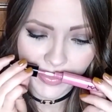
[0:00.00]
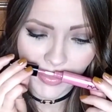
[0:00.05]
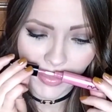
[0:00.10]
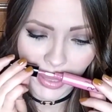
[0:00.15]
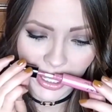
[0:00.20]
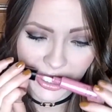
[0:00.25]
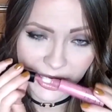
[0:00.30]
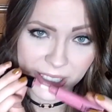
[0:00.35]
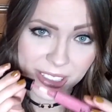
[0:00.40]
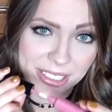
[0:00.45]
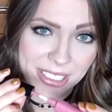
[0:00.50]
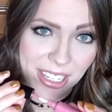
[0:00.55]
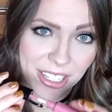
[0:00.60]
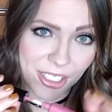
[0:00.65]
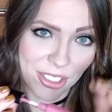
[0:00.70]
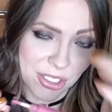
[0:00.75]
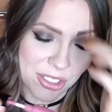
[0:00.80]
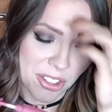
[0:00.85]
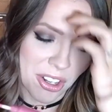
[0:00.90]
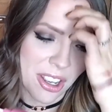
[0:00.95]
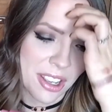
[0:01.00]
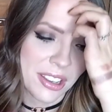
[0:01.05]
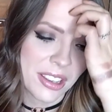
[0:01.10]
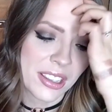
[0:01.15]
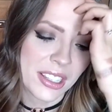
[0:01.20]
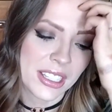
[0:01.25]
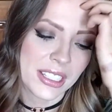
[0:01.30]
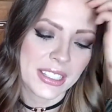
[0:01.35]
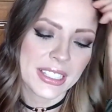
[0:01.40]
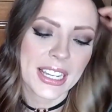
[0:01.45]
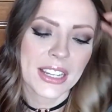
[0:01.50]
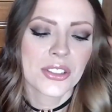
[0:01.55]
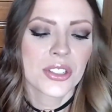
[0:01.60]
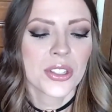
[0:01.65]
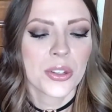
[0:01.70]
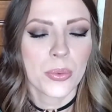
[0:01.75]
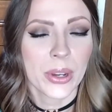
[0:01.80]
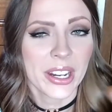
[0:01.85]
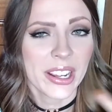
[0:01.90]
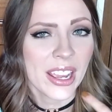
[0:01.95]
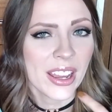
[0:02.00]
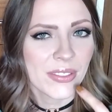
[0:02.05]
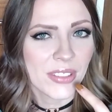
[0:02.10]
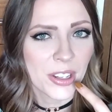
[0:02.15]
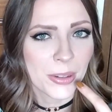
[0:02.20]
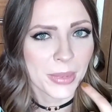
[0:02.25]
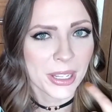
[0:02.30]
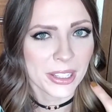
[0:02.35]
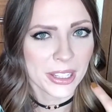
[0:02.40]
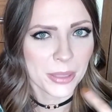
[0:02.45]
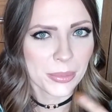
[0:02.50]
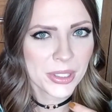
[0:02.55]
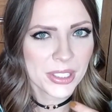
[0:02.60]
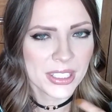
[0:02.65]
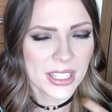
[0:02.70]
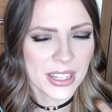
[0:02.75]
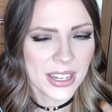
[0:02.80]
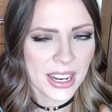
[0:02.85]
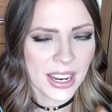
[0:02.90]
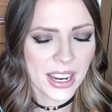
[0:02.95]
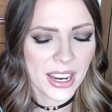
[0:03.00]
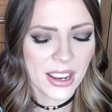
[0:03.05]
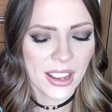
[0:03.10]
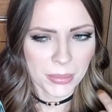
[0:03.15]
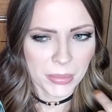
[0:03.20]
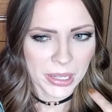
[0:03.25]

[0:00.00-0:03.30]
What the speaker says: But it is kind of strong. It's actually what I have on my lips today,